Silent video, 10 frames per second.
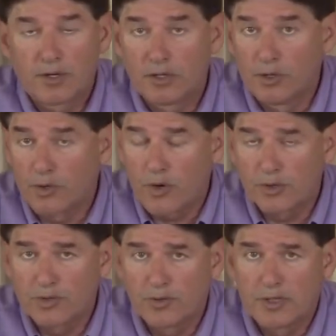And you can look,
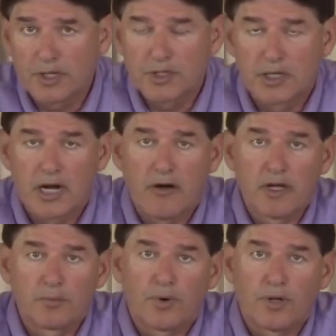go to a
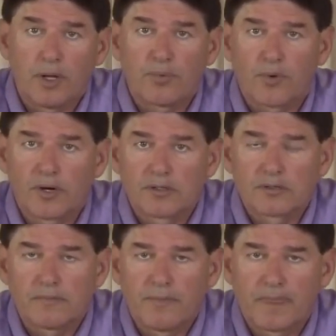dictionary and pull up
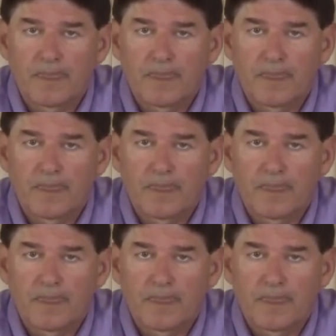words